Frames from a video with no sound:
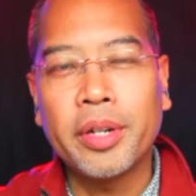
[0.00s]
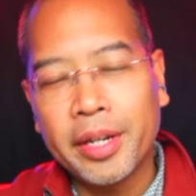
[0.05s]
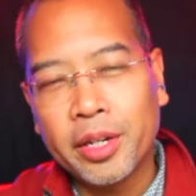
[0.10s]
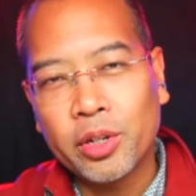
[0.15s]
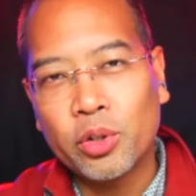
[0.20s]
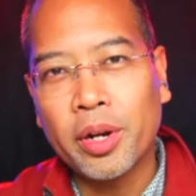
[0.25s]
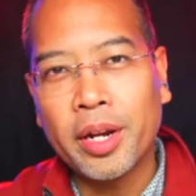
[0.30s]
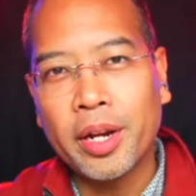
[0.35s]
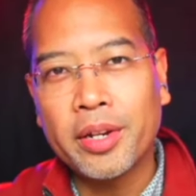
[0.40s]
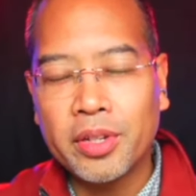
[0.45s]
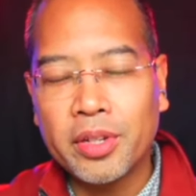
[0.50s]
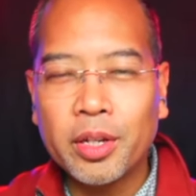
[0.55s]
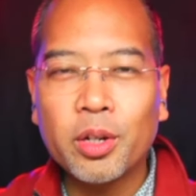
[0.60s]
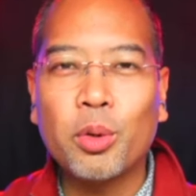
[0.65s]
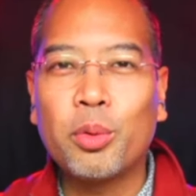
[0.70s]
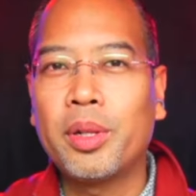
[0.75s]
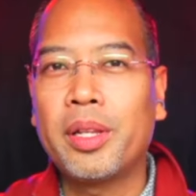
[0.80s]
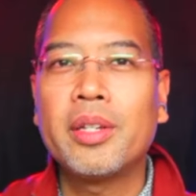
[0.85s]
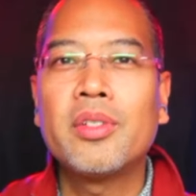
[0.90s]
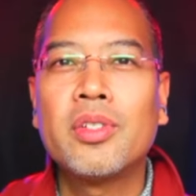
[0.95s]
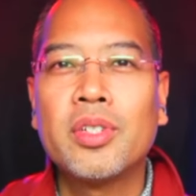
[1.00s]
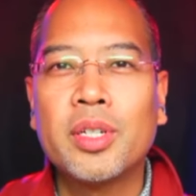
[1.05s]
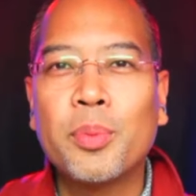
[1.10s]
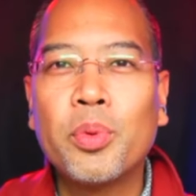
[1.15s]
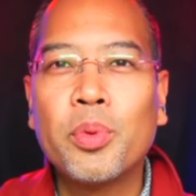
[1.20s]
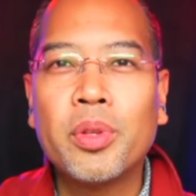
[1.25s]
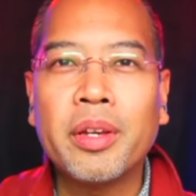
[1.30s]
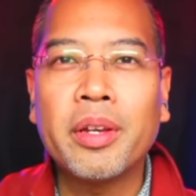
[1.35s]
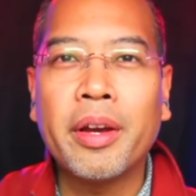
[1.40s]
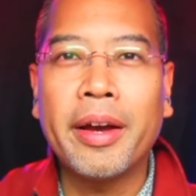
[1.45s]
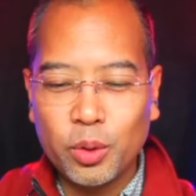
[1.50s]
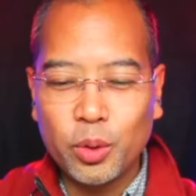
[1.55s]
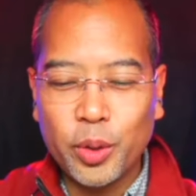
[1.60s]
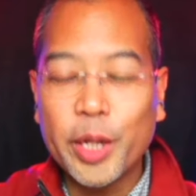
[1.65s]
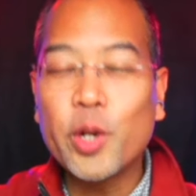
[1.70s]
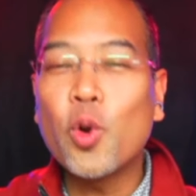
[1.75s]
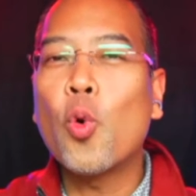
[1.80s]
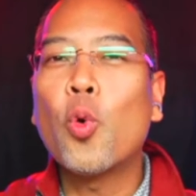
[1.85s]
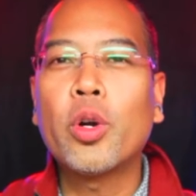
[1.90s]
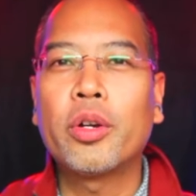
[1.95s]
in Christ, in our relationship with God,
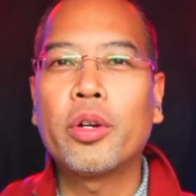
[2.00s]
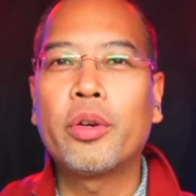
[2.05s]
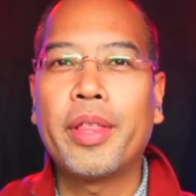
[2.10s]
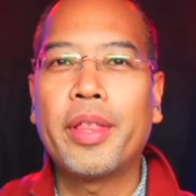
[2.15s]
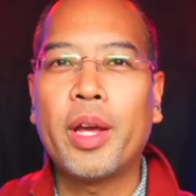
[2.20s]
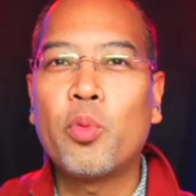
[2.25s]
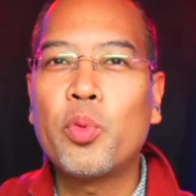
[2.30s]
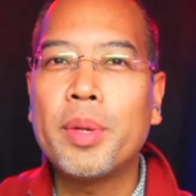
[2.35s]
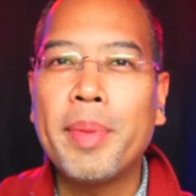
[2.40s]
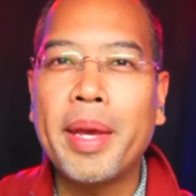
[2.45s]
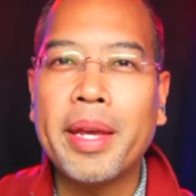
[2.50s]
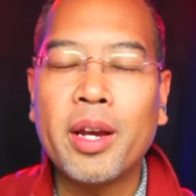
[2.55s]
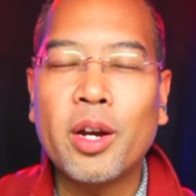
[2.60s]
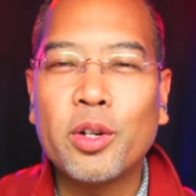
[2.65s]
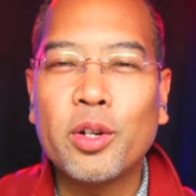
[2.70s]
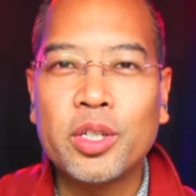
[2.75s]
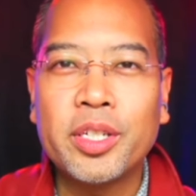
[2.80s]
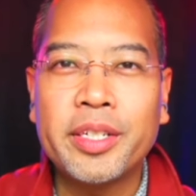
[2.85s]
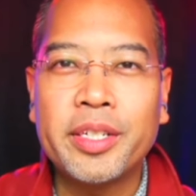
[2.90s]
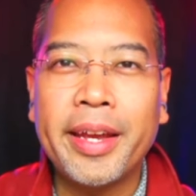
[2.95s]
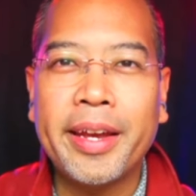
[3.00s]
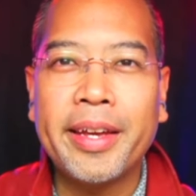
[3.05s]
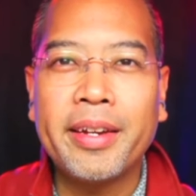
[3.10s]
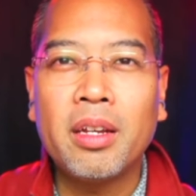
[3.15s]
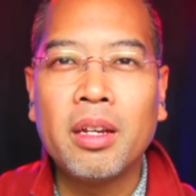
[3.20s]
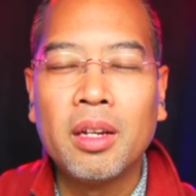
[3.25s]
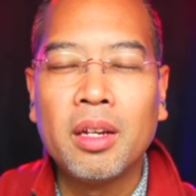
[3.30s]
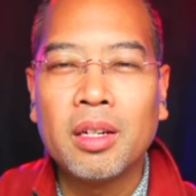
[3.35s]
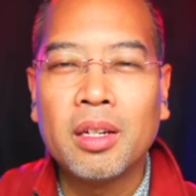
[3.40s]
in order that we may understand